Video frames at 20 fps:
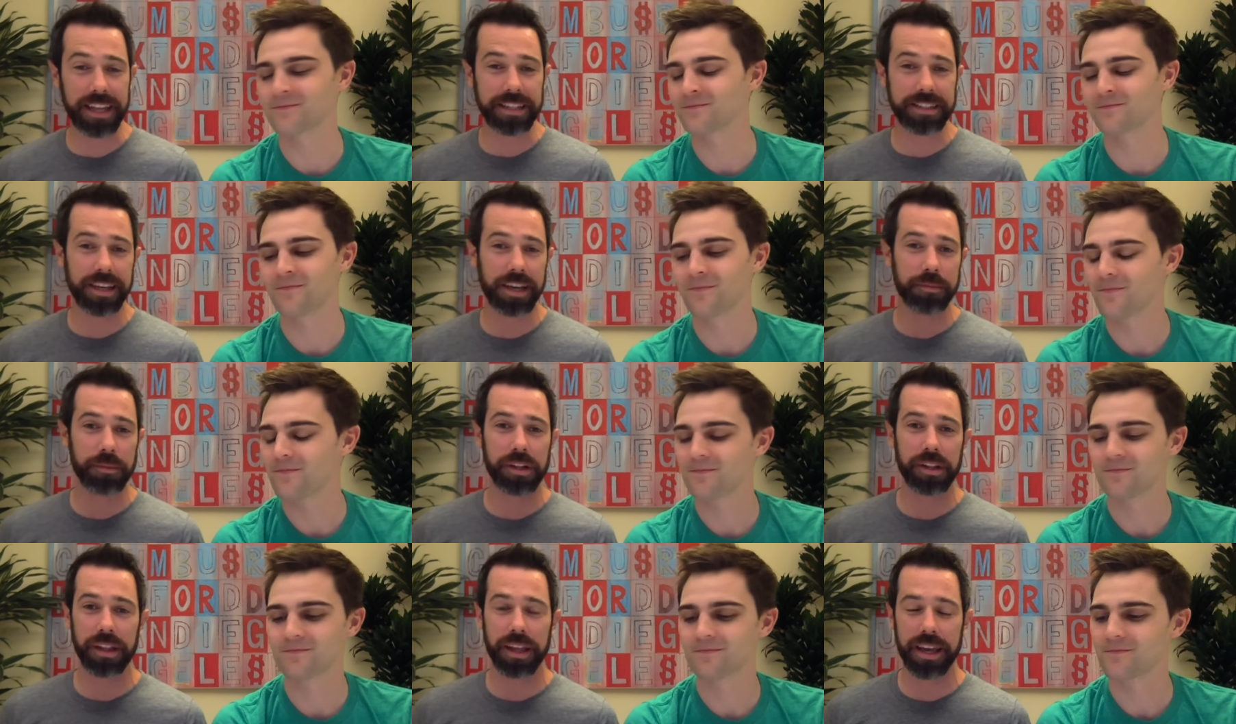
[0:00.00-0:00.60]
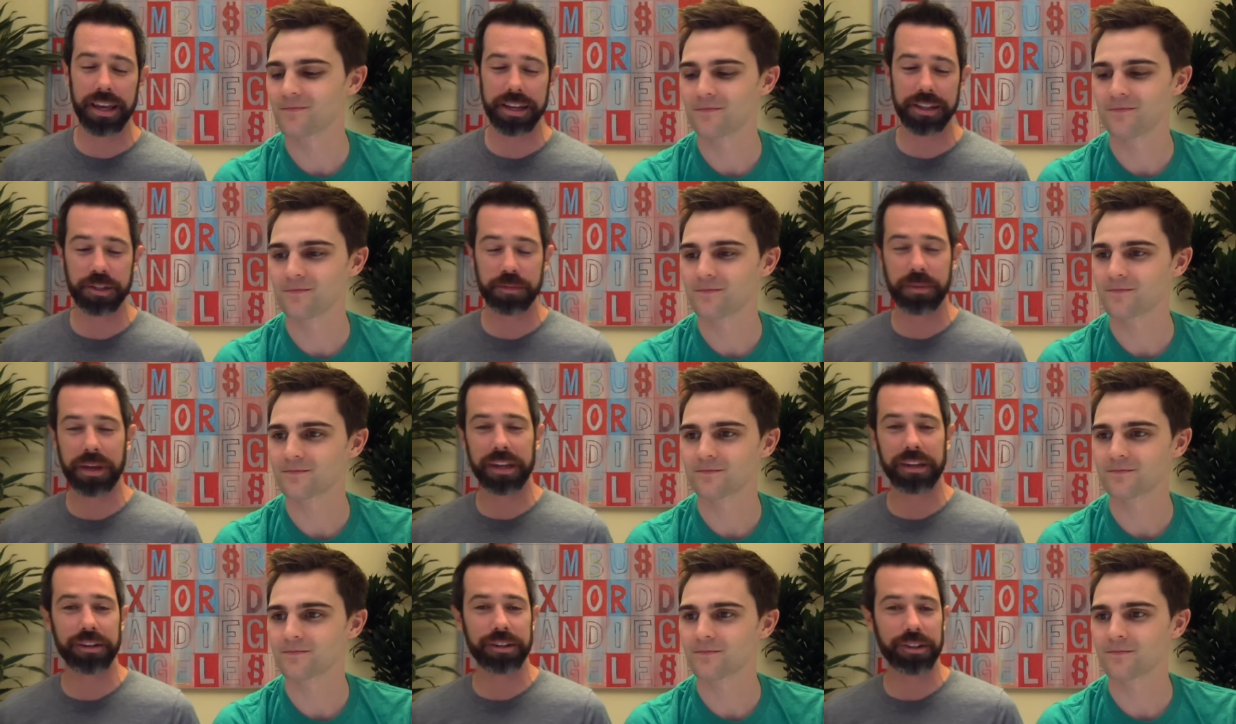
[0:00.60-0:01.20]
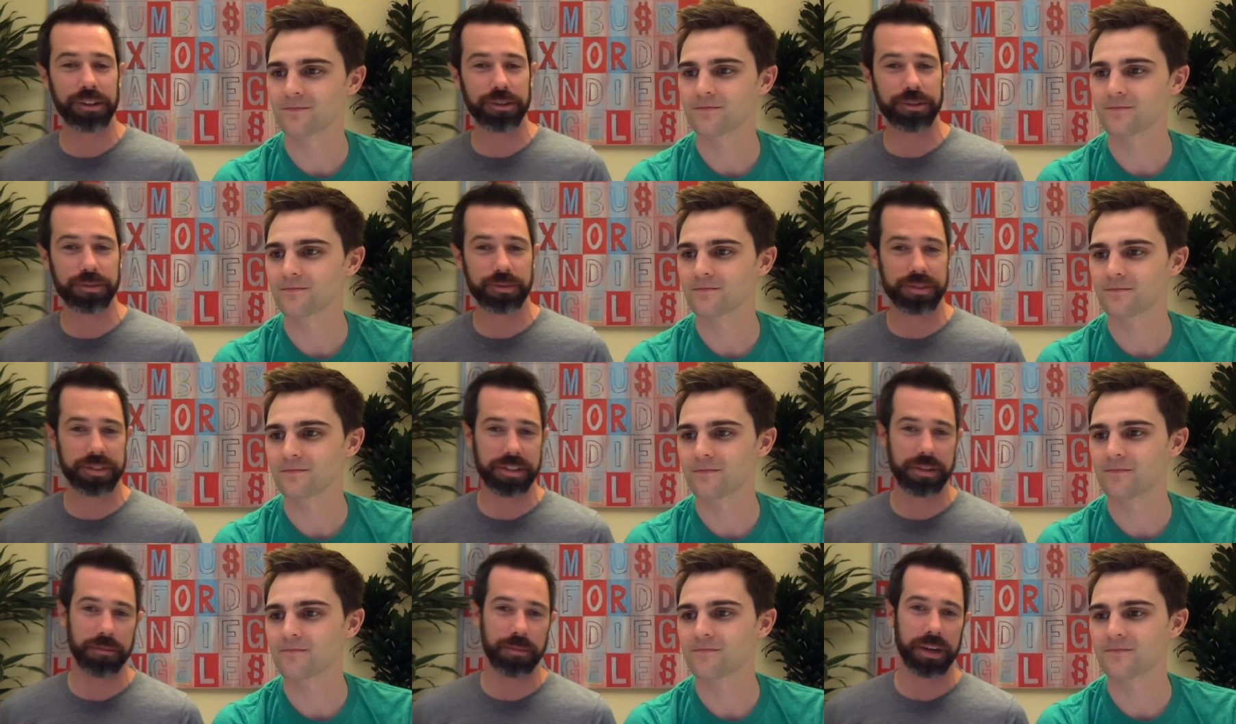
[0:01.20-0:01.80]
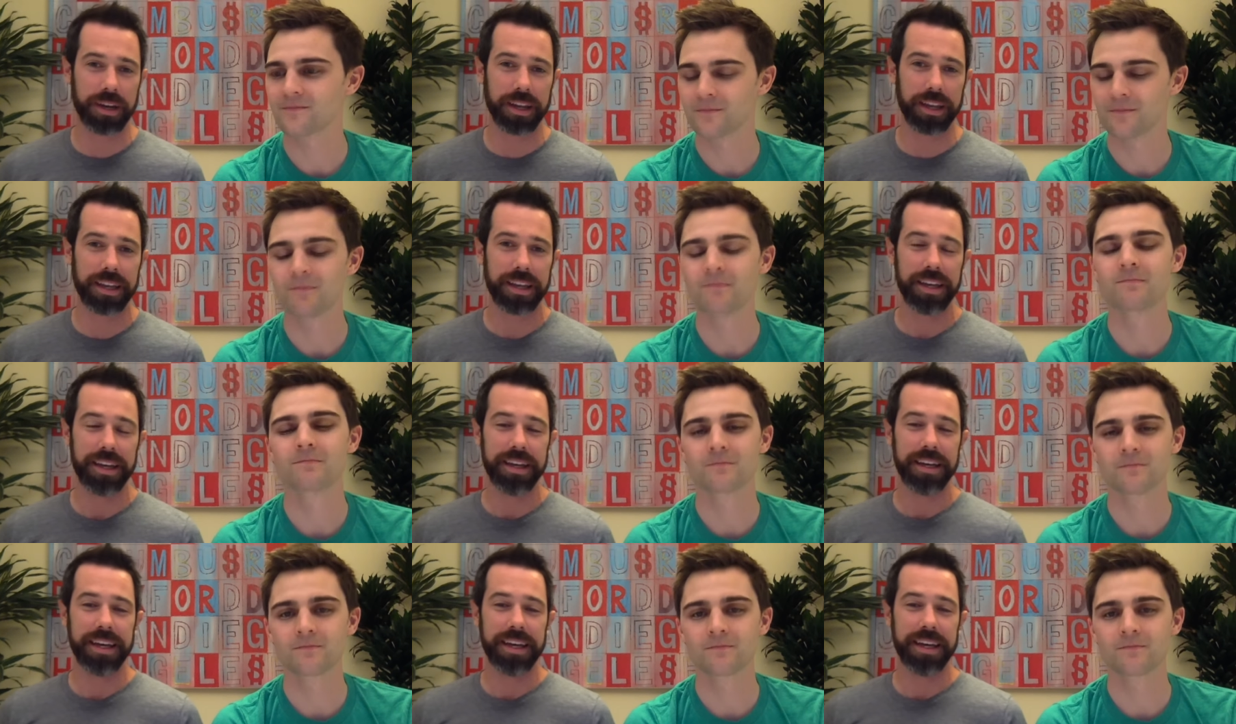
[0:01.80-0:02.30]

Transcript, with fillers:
Speaker 1: Anytime Clay has been close with somebody,